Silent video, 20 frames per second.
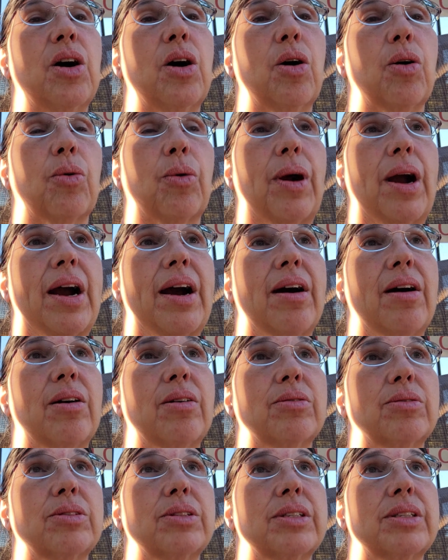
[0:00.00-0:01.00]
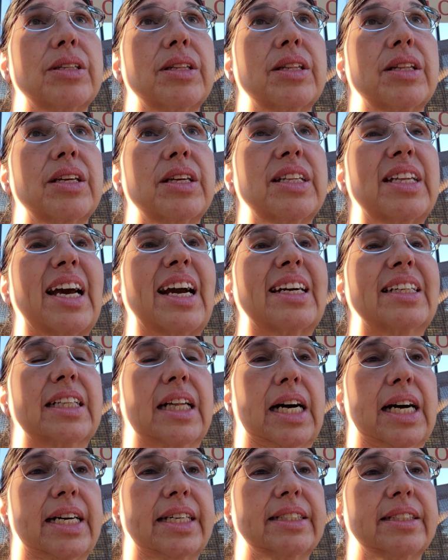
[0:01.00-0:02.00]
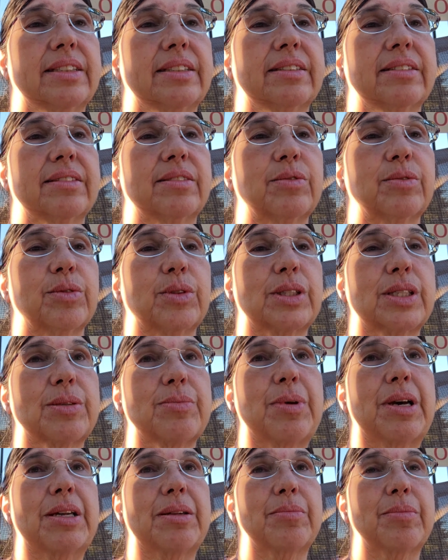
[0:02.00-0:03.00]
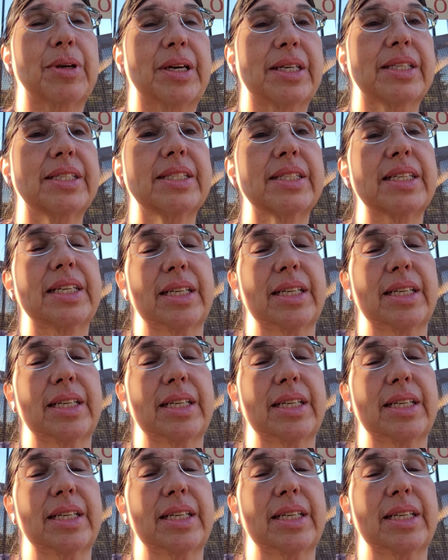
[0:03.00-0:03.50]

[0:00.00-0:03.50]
around the neckline with some hit and miss.